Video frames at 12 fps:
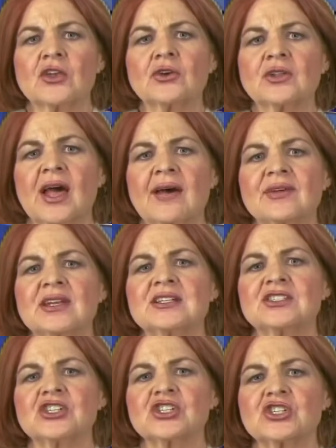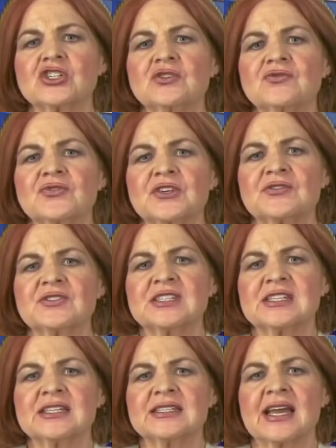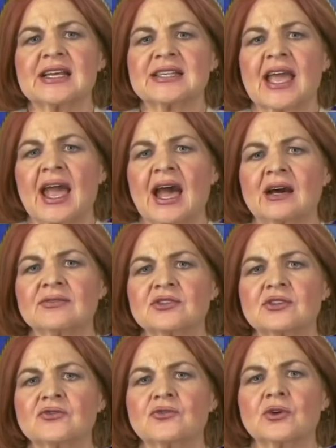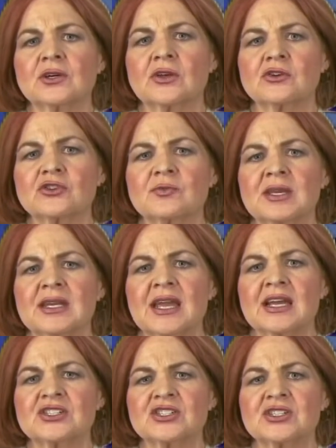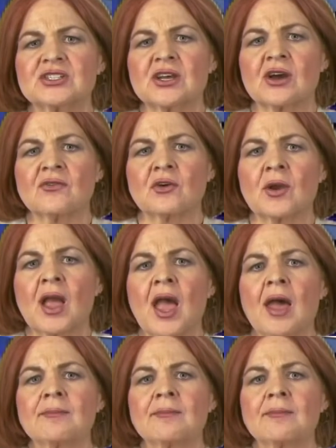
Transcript: you'll have an additional 15 days after the foreclosure mediation is over